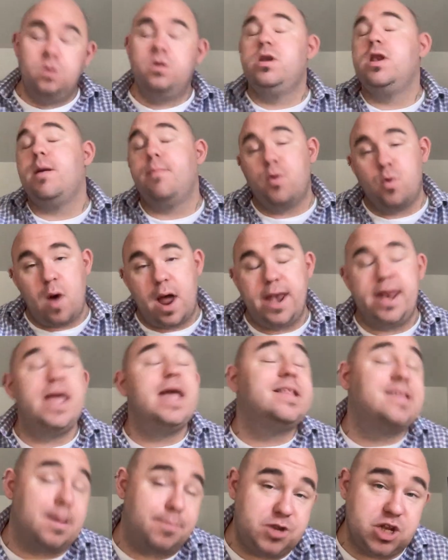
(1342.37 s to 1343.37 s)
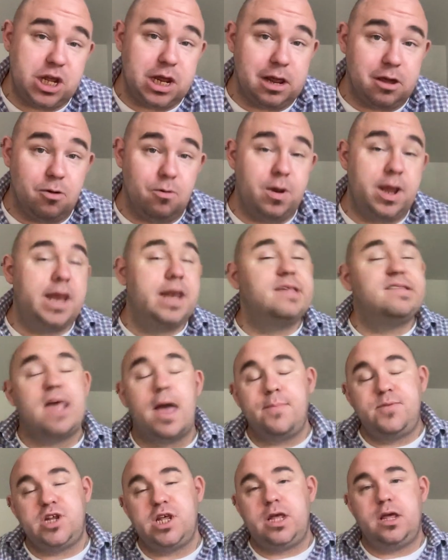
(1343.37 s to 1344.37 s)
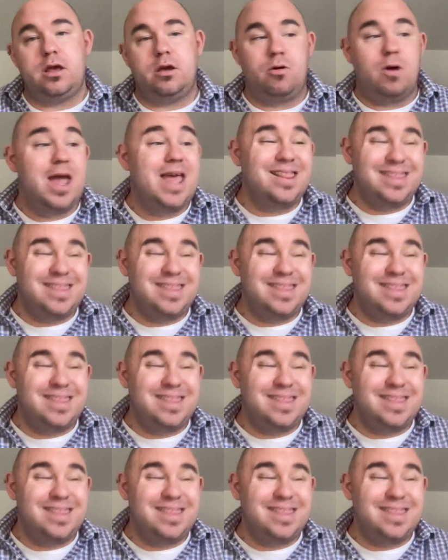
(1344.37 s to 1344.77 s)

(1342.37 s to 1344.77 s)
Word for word: Number one, it's up to you. It is up to you.